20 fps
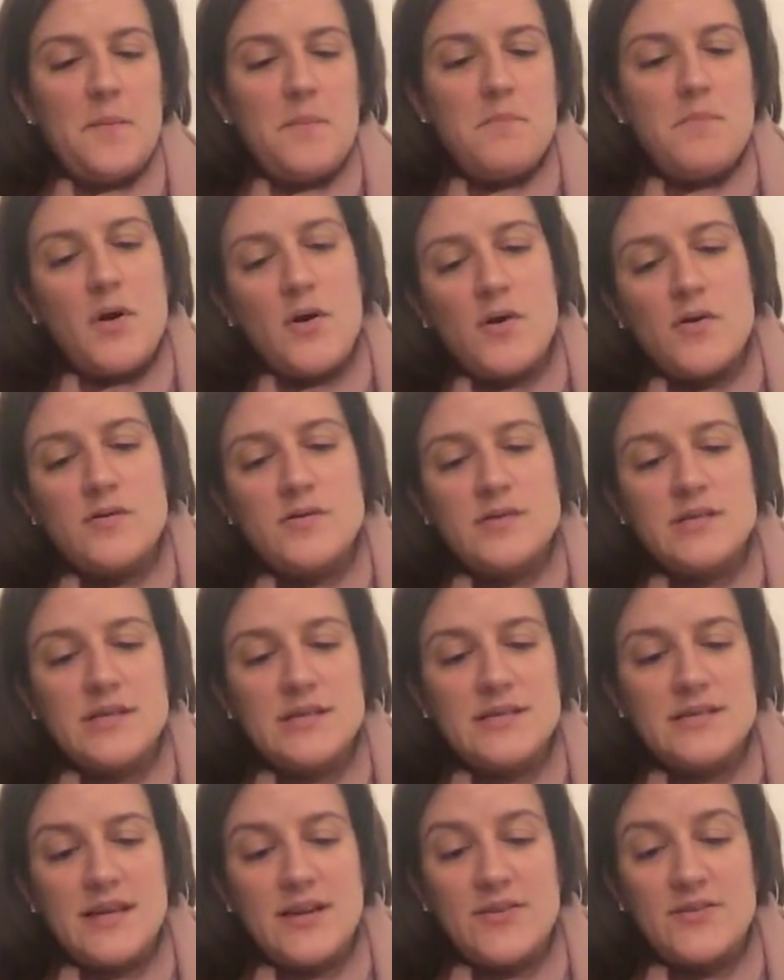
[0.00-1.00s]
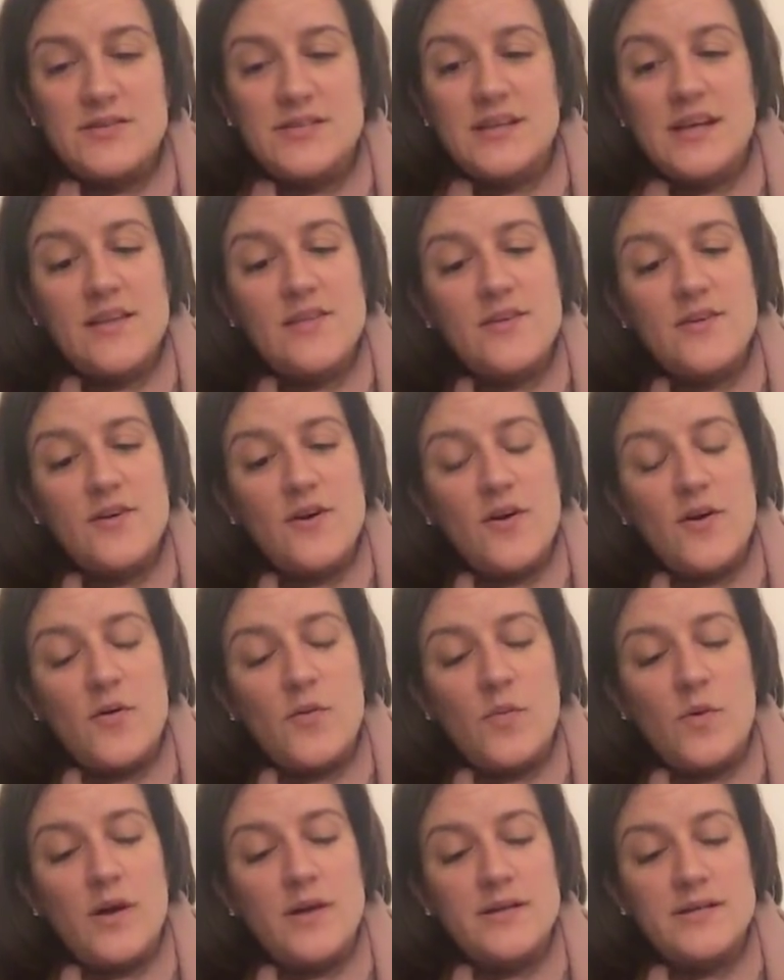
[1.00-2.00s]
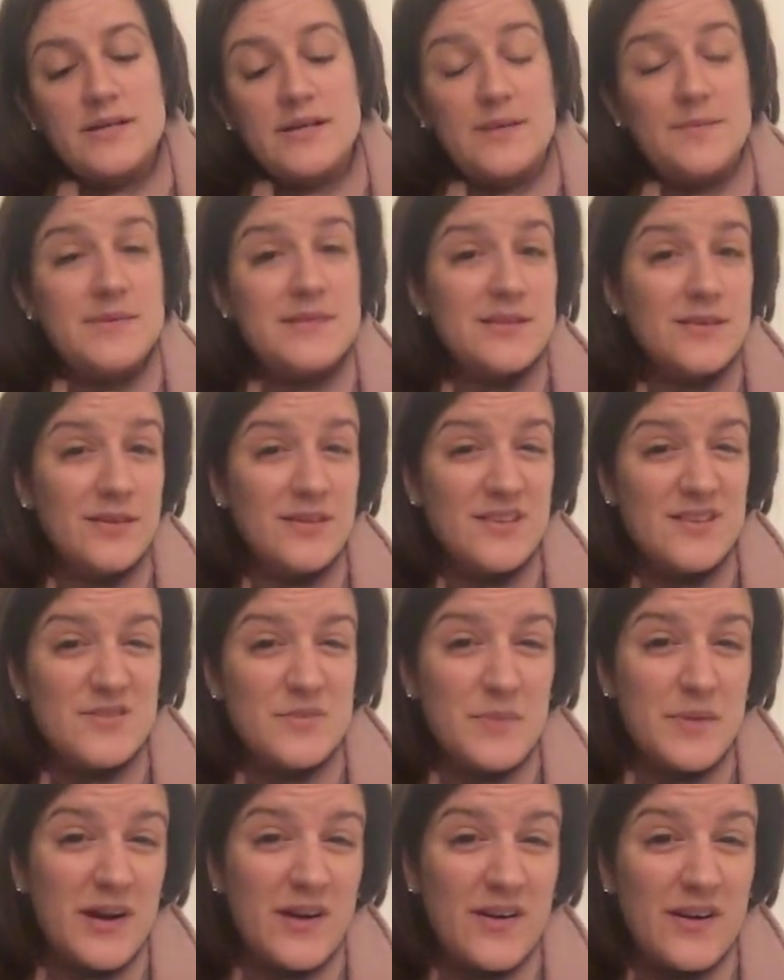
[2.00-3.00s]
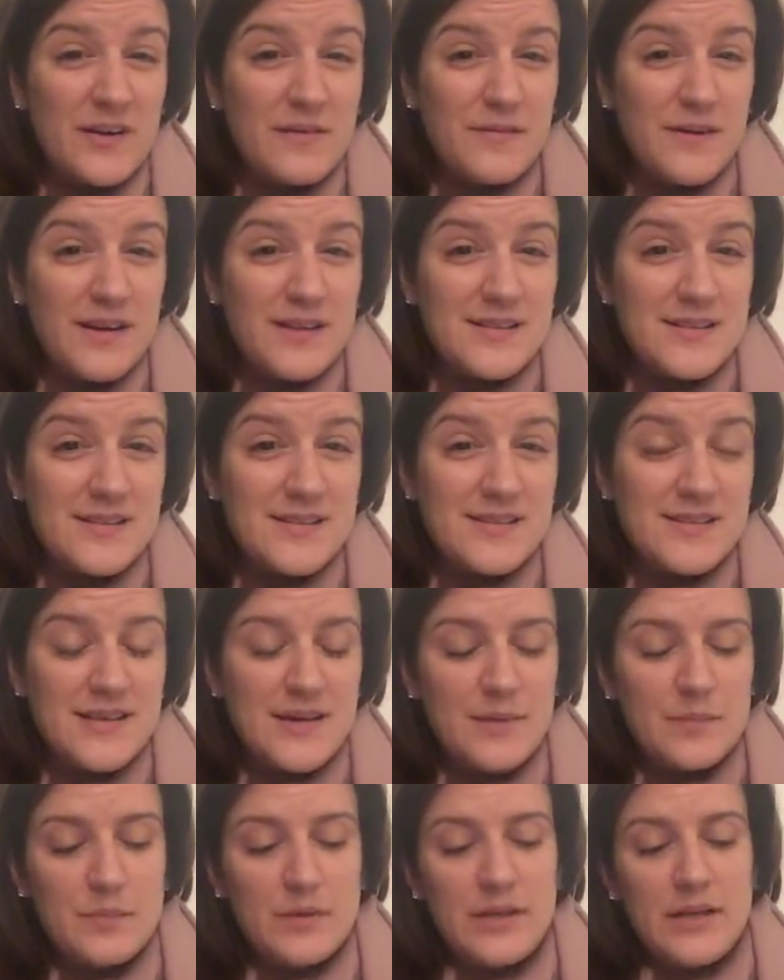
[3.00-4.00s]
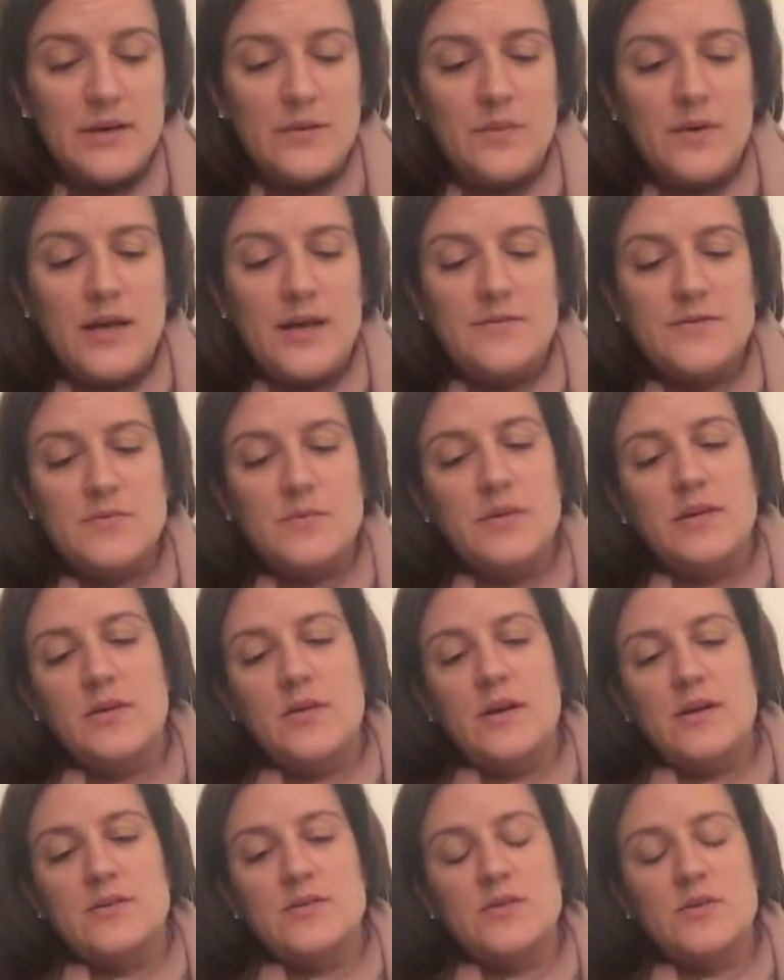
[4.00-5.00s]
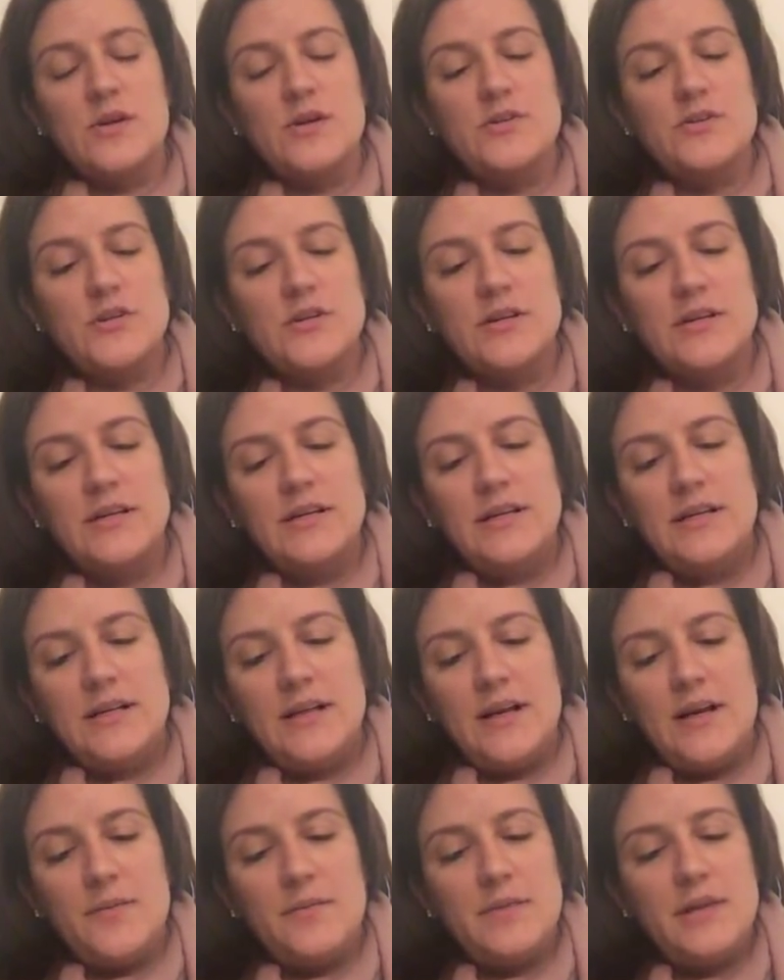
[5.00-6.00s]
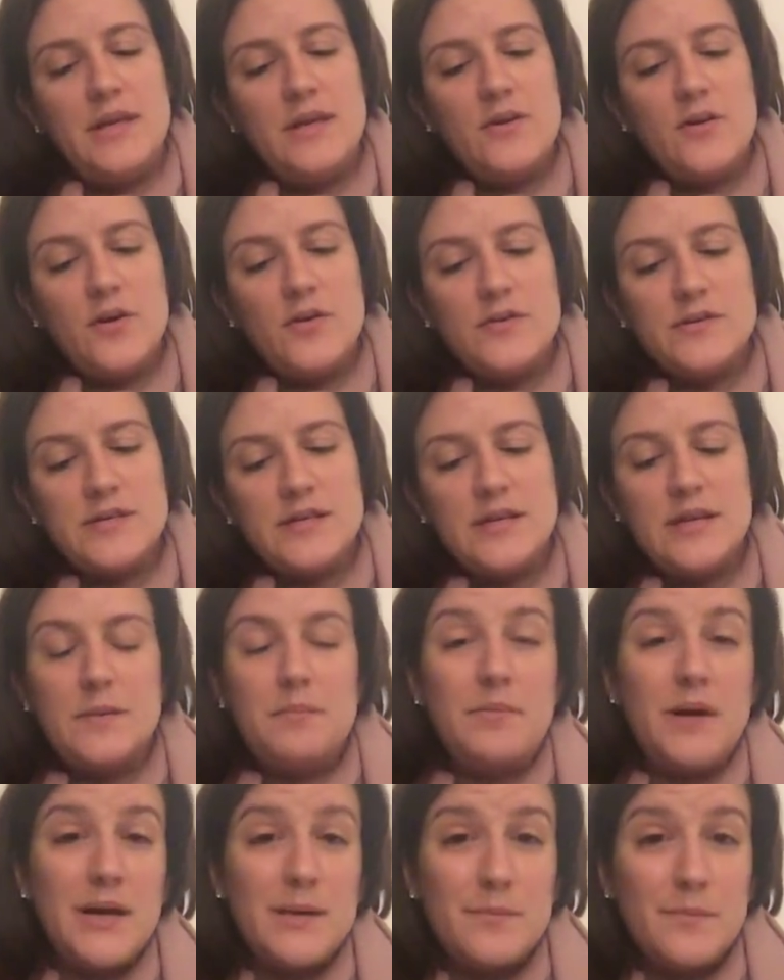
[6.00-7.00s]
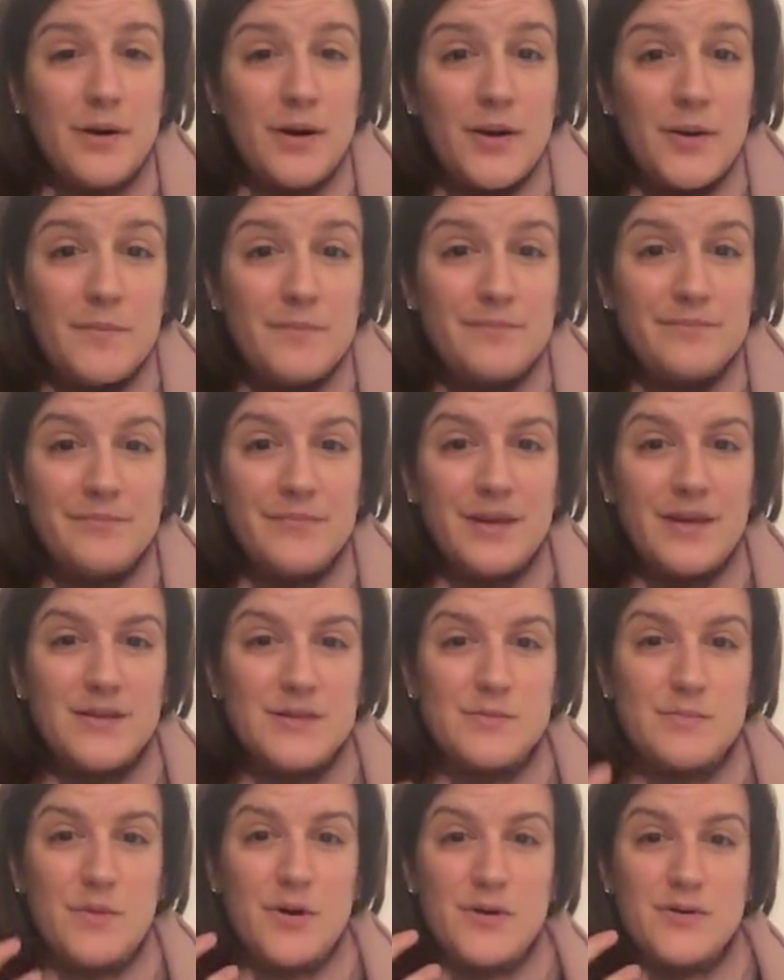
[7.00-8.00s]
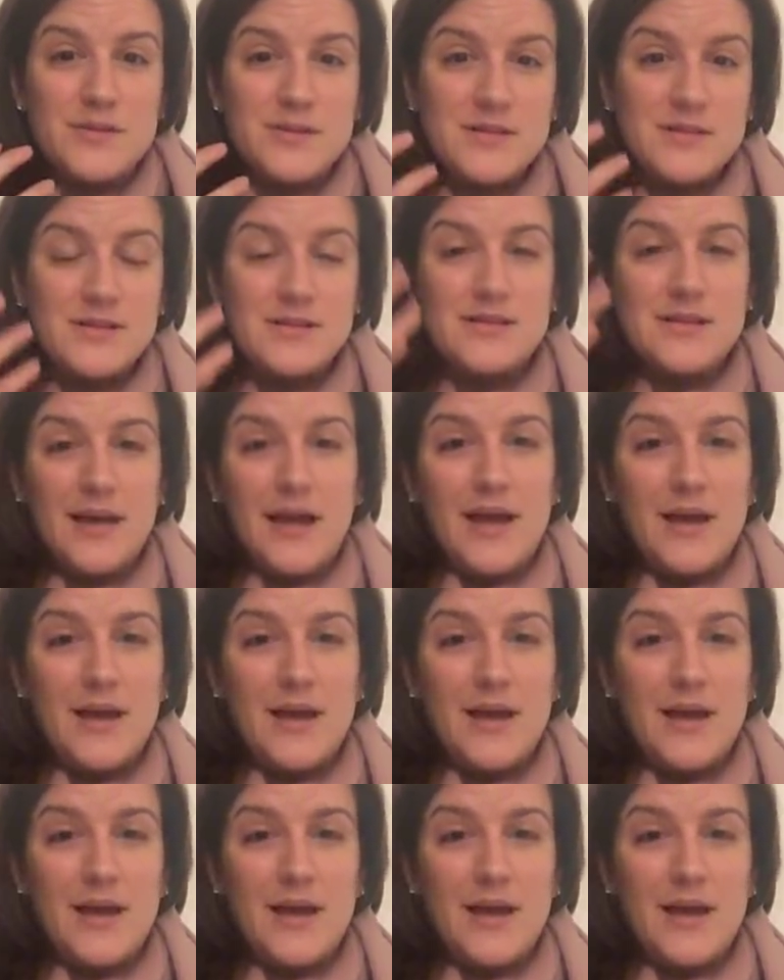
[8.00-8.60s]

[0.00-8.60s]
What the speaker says: Mars and Saturn together are what, and I'm stealing this from Eric Francis at Planet Waves, really great astrologer, he calls it a pipe bomb, because Mars is this